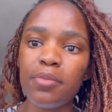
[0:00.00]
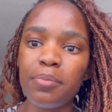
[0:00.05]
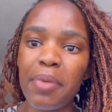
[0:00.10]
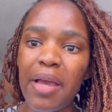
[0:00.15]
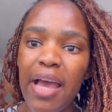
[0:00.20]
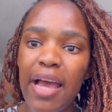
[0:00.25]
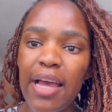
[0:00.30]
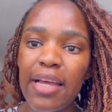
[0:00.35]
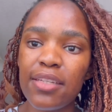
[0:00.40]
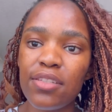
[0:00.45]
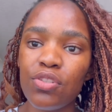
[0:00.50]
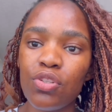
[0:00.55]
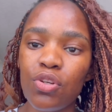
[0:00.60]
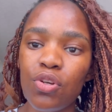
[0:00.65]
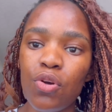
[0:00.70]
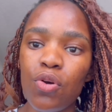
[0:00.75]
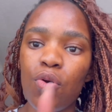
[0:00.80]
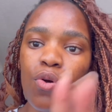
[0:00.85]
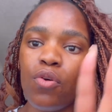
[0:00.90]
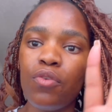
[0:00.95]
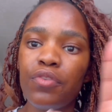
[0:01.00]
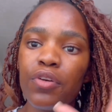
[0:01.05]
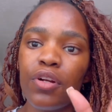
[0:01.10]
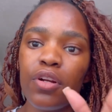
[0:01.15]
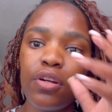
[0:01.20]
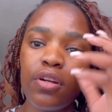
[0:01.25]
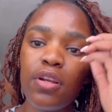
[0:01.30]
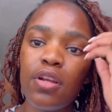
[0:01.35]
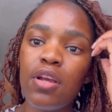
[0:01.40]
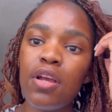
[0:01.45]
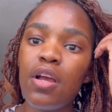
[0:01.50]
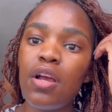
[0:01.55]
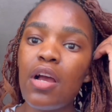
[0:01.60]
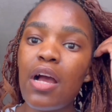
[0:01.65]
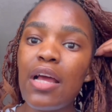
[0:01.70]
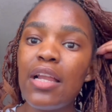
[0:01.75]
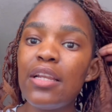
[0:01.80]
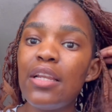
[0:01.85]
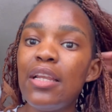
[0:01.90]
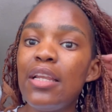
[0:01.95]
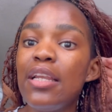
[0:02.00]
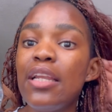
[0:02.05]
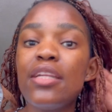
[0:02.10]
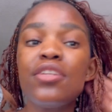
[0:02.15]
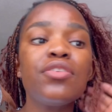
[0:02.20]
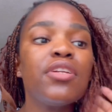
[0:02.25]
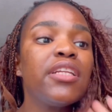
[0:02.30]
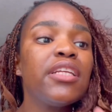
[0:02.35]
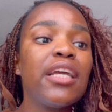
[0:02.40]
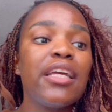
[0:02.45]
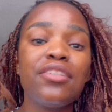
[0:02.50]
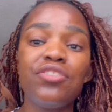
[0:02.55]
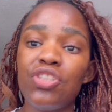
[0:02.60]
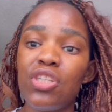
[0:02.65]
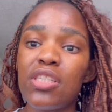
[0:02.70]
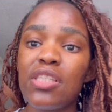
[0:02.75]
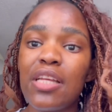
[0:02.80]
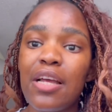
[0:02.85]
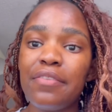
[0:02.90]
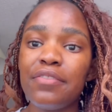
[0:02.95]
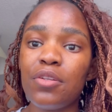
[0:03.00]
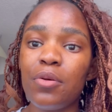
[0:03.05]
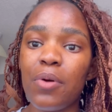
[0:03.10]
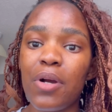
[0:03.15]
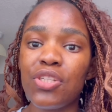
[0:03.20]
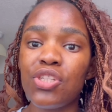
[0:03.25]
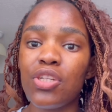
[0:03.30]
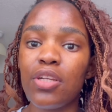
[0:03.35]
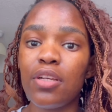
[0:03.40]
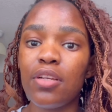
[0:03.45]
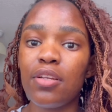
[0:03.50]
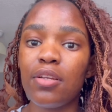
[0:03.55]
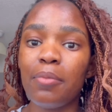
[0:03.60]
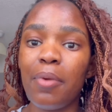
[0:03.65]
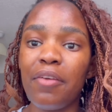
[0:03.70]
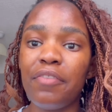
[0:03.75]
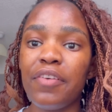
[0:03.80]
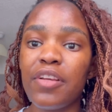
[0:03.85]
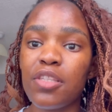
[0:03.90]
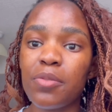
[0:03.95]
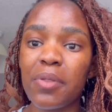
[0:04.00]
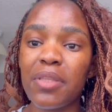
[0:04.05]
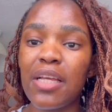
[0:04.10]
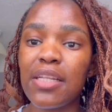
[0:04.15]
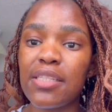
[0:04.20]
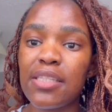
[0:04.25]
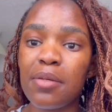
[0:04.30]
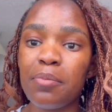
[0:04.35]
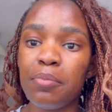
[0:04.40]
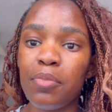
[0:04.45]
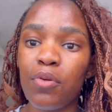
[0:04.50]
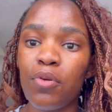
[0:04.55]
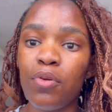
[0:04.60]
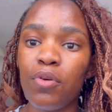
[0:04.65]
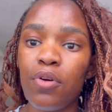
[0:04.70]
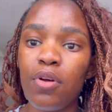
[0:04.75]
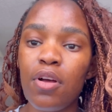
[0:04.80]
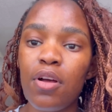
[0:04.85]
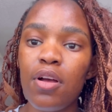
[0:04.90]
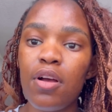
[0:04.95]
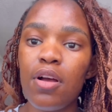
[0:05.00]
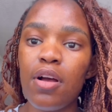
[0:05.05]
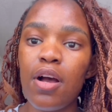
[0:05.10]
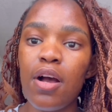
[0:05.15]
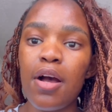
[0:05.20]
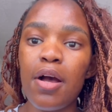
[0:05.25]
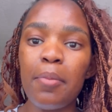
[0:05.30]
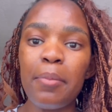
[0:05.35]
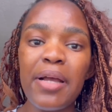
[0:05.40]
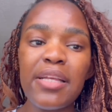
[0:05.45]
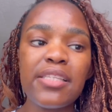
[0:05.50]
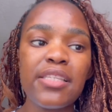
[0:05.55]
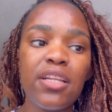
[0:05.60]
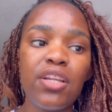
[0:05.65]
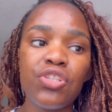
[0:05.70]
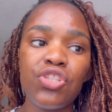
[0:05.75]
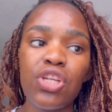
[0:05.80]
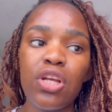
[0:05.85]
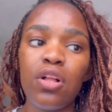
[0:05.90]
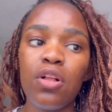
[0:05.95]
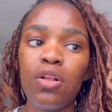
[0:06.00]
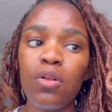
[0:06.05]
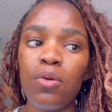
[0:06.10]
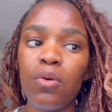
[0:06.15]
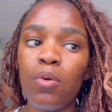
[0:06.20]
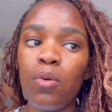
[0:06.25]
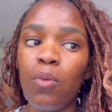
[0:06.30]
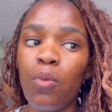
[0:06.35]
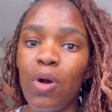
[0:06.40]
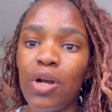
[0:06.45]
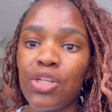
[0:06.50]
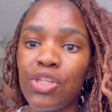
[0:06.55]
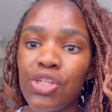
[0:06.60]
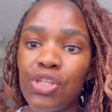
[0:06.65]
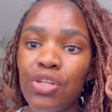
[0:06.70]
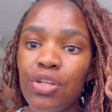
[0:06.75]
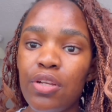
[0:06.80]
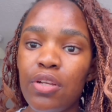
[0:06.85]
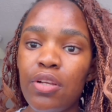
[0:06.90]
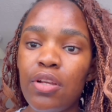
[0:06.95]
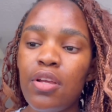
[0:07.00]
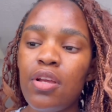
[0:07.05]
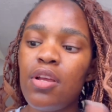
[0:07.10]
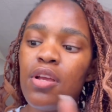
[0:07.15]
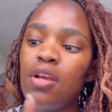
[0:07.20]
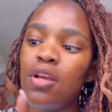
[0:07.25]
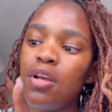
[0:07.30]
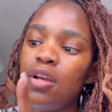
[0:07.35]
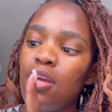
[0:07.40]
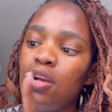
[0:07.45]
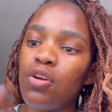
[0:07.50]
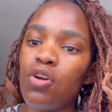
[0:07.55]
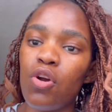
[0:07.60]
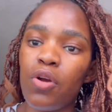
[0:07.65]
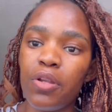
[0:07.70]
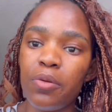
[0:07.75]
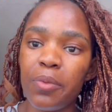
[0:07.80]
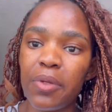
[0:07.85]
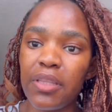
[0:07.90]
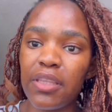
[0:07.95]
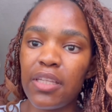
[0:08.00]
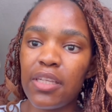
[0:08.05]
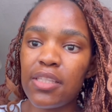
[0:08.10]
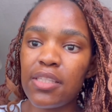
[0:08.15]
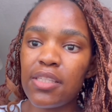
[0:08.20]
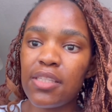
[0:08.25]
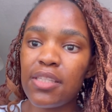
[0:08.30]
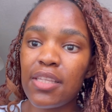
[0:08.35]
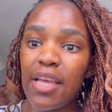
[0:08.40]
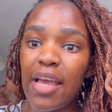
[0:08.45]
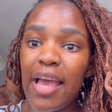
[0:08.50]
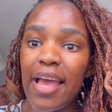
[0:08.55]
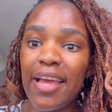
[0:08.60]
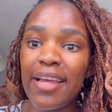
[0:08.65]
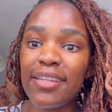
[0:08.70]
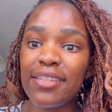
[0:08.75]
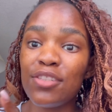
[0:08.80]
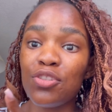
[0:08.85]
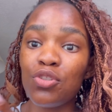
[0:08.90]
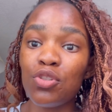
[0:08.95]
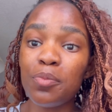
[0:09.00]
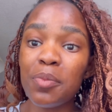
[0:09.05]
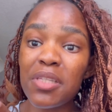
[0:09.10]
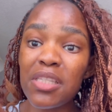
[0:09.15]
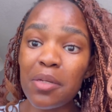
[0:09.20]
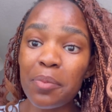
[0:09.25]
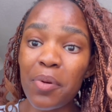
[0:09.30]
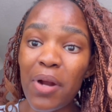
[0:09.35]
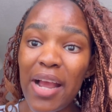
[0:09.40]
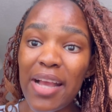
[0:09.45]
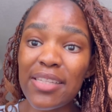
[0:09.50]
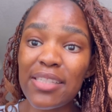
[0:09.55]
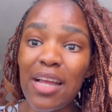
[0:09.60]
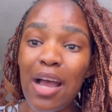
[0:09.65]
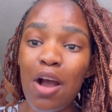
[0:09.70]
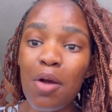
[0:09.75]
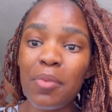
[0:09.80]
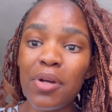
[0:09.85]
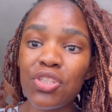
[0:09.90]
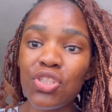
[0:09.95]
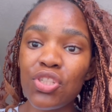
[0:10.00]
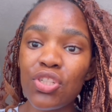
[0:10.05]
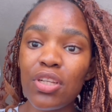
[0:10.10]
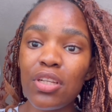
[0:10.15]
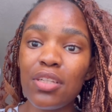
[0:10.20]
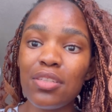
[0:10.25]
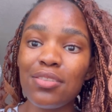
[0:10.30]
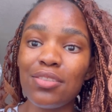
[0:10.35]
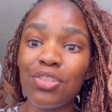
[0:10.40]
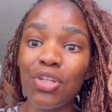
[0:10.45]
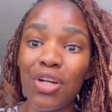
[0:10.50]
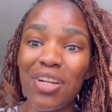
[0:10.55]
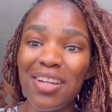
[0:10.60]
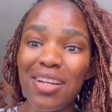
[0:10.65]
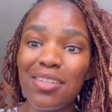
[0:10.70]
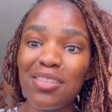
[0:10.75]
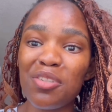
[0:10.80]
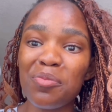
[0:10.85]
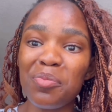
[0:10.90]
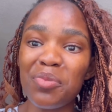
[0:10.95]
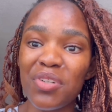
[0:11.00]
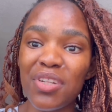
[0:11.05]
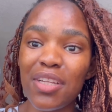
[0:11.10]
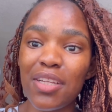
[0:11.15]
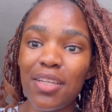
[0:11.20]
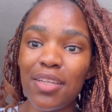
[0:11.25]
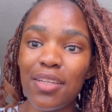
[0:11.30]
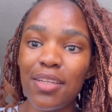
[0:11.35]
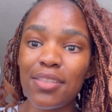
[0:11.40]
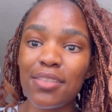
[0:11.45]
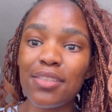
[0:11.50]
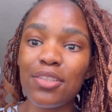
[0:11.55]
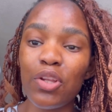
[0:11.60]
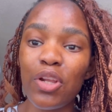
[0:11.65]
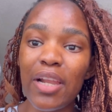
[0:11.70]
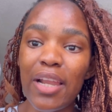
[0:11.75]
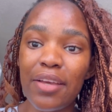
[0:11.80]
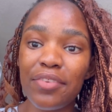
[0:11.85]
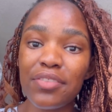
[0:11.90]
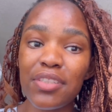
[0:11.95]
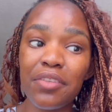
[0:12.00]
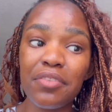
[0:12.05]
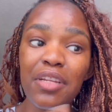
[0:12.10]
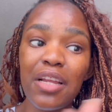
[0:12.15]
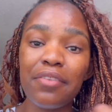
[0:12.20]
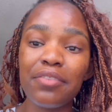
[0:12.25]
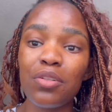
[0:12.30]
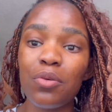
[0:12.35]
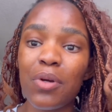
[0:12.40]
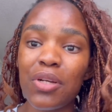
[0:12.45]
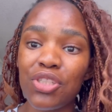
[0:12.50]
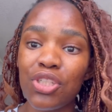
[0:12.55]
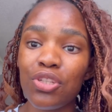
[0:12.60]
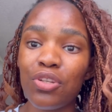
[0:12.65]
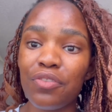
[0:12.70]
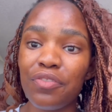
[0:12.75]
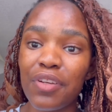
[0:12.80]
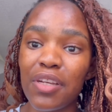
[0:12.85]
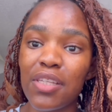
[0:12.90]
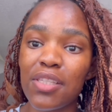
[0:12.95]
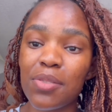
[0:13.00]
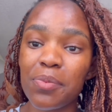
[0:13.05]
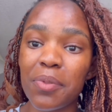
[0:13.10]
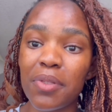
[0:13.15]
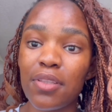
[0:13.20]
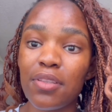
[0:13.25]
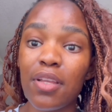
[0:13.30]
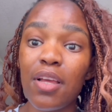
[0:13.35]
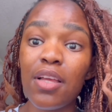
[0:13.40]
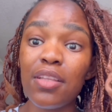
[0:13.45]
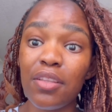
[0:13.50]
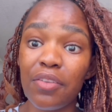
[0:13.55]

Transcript: pad to go over literally just after washing my face with that Simple micellar gel wash. Go in with this and you'd be surprised how much dirt and debris is still left even after washing your face with the